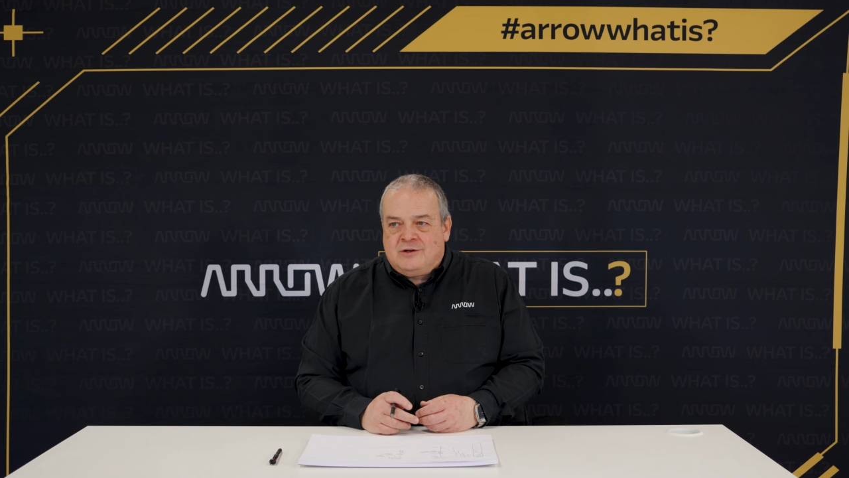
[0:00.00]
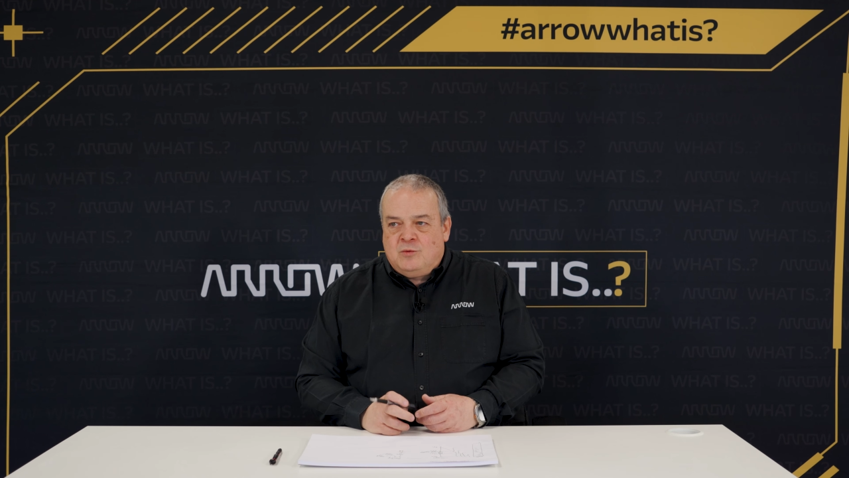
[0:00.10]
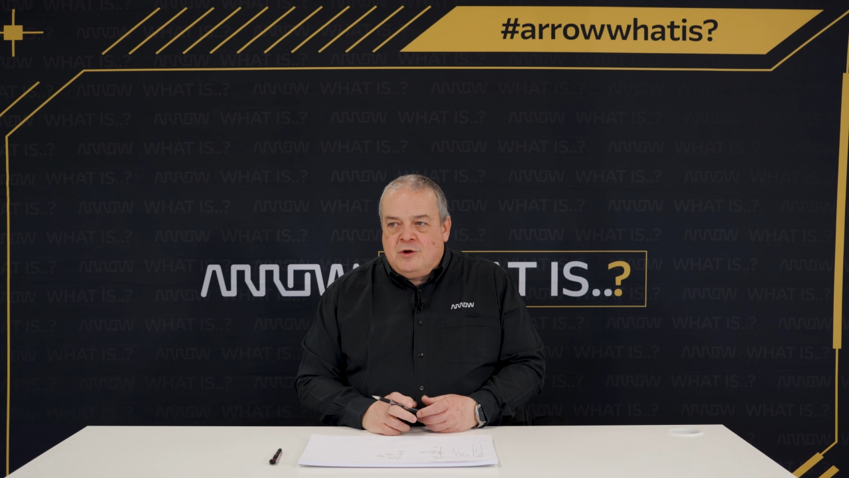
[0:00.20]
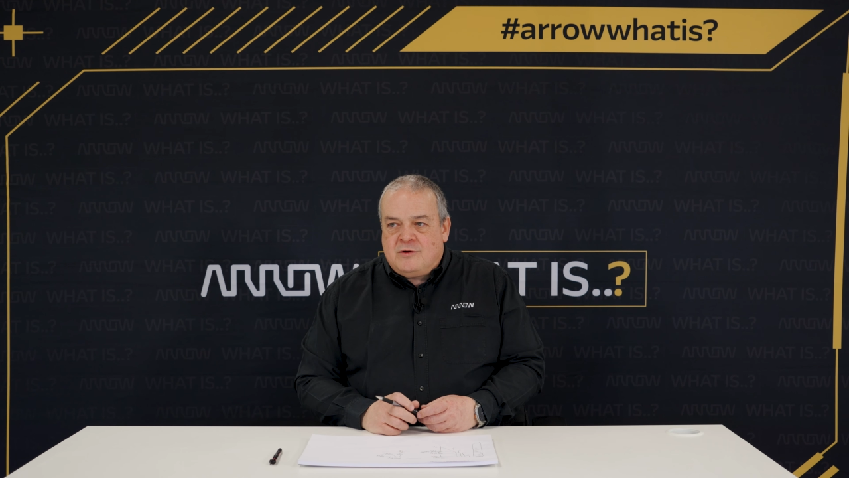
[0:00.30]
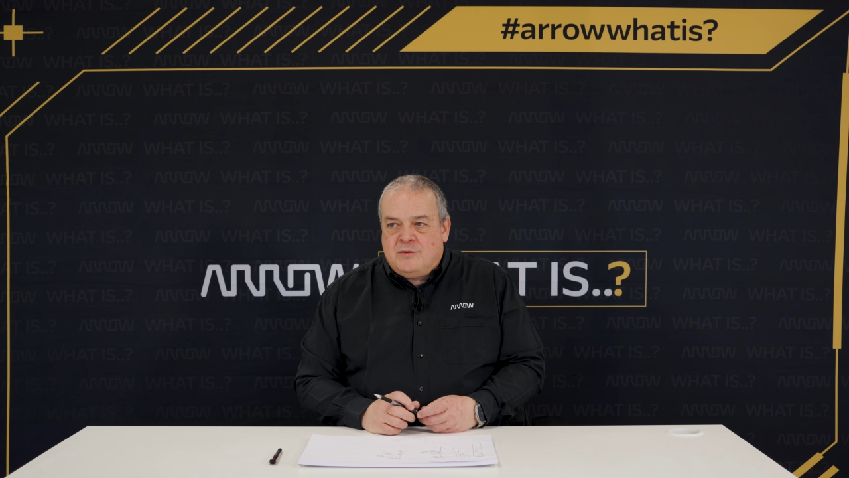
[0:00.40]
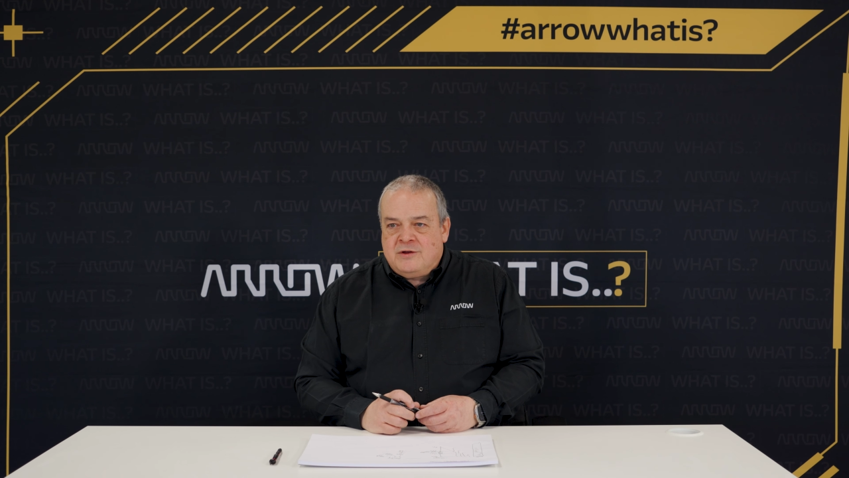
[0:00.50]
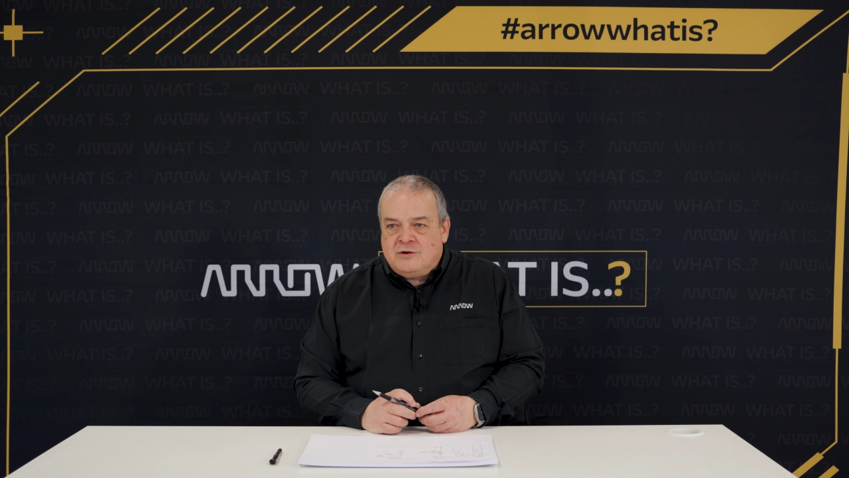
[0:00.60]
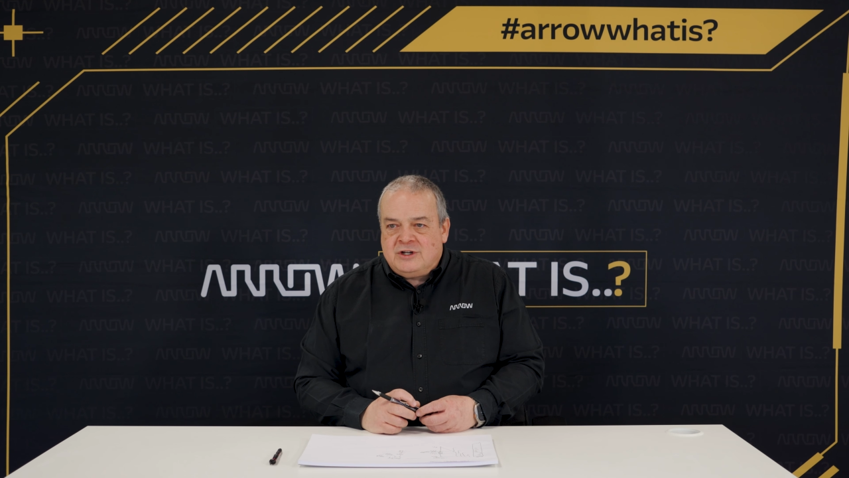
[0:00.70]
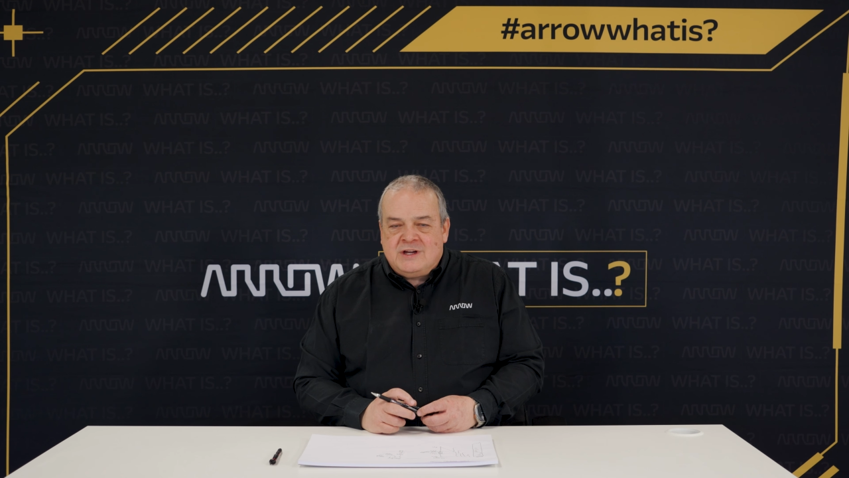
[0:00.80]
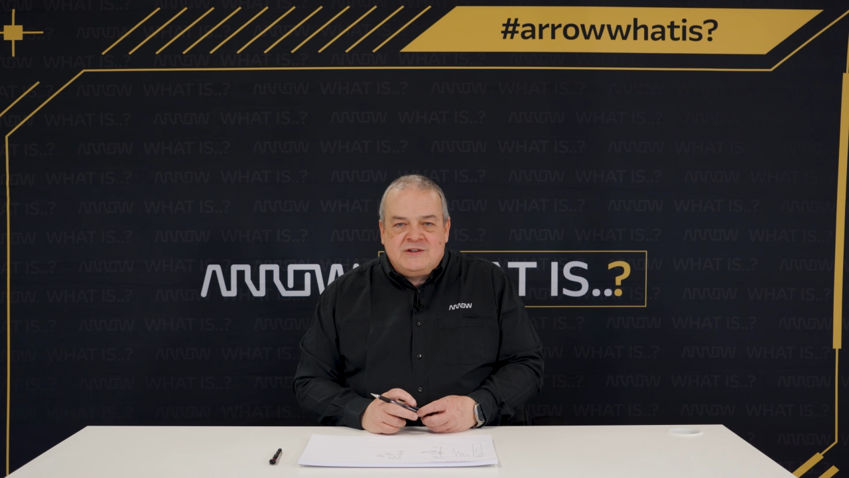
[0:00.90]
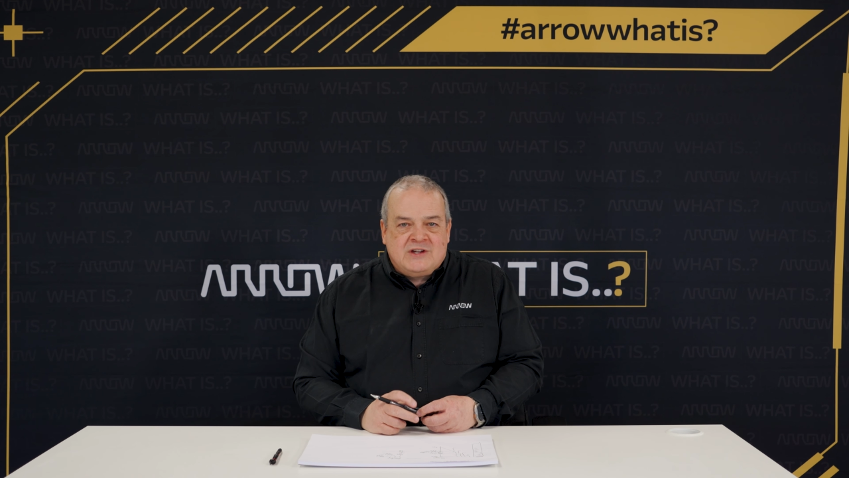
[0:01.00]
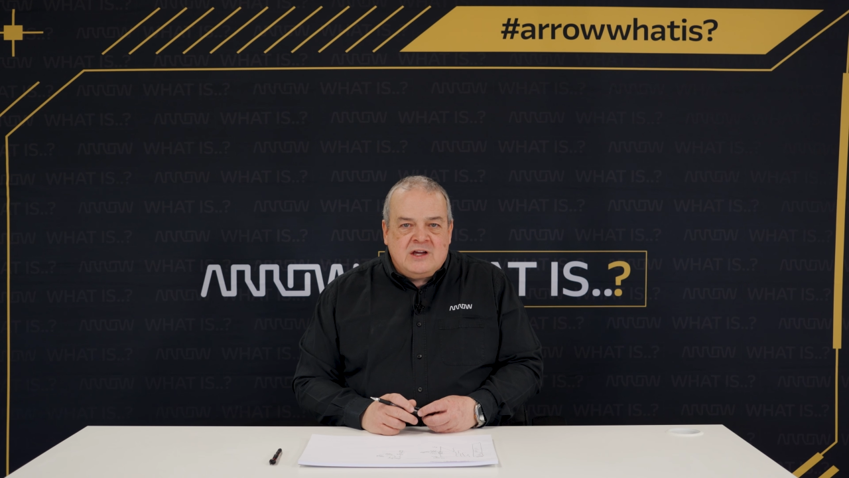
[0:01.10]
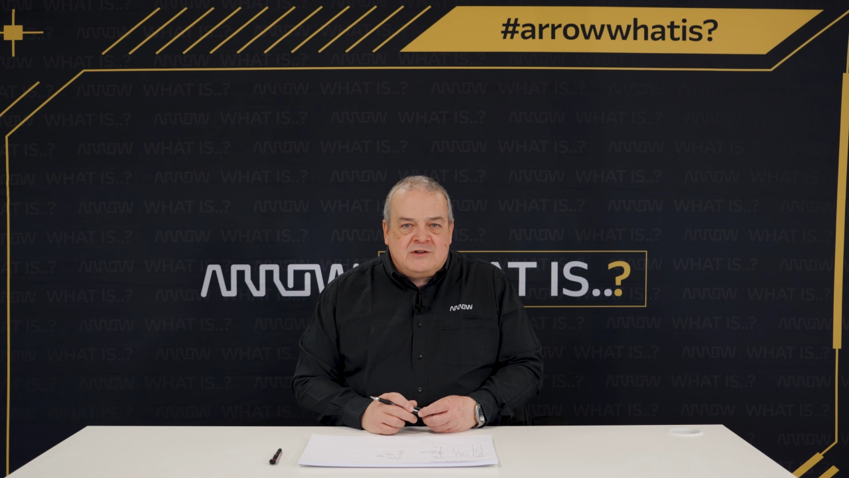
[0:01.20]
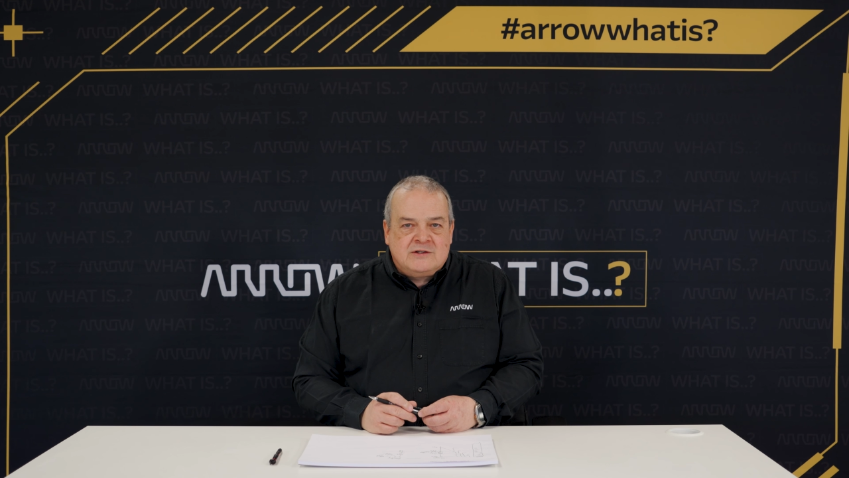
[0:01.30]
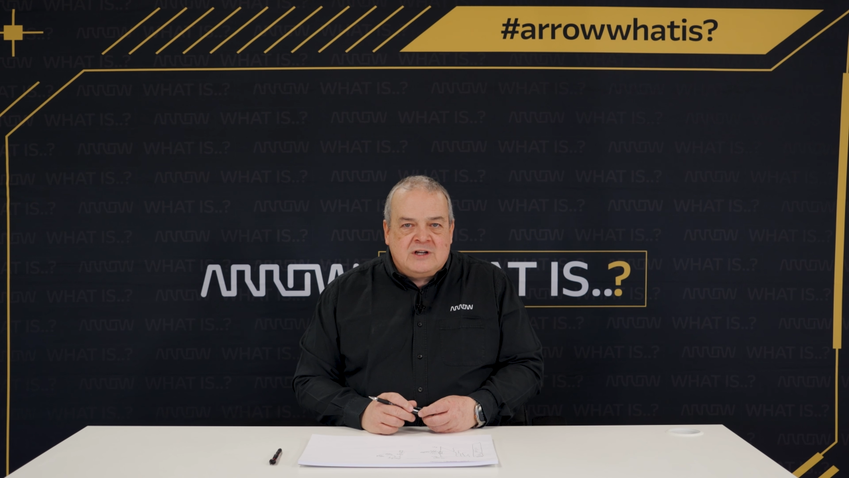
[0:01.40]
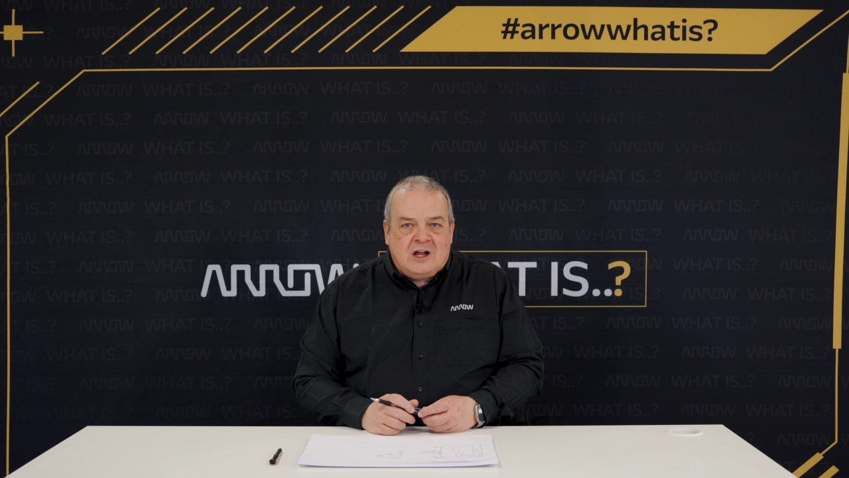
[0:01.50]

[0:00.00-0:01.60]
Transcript: can work with organisations